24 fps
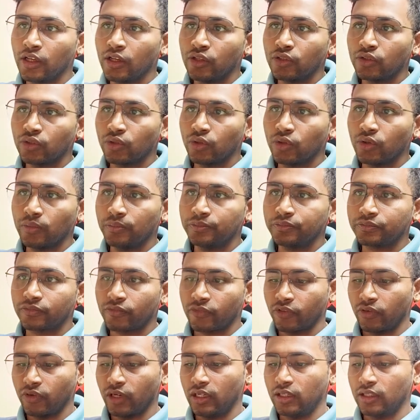So
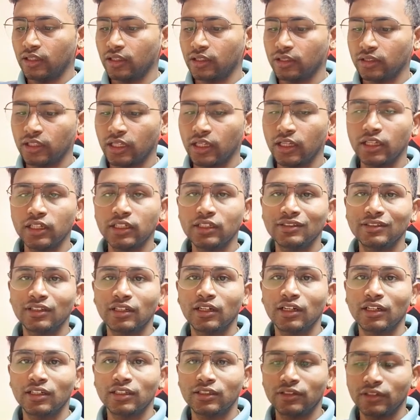what there is a
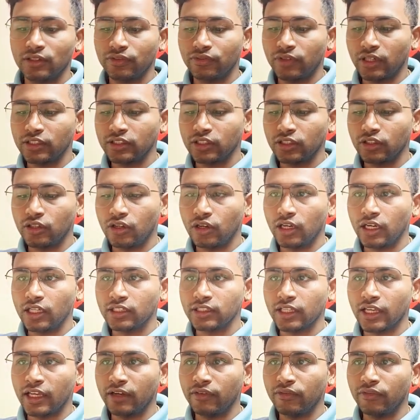function called as
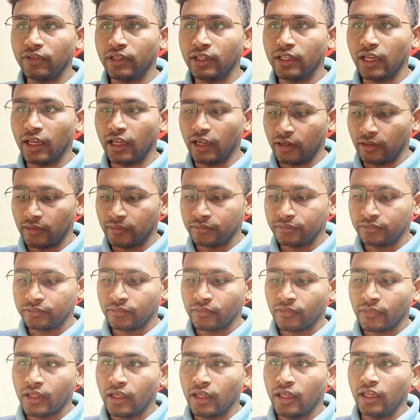NVL
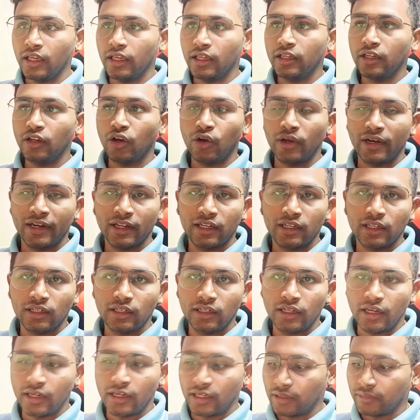in
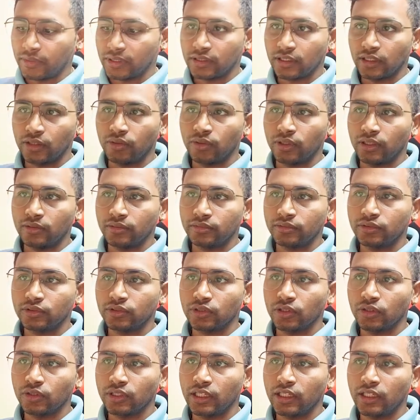Oracle and MS SQL.
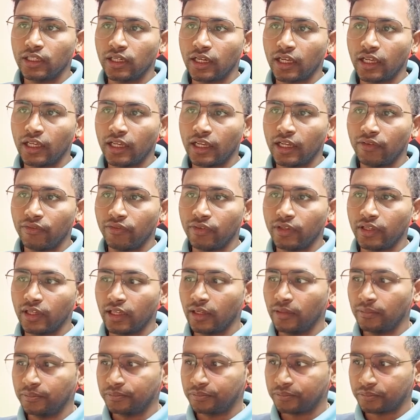So you can try
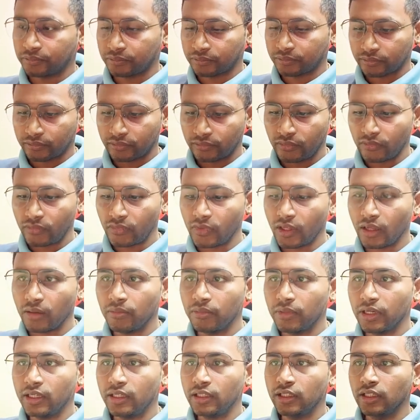NVL,
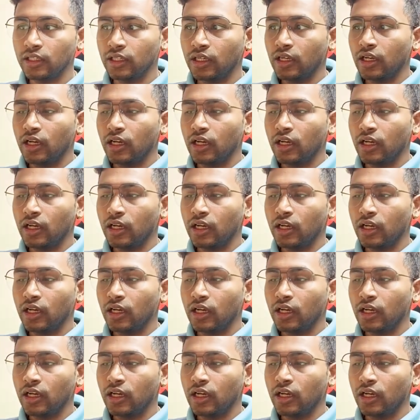but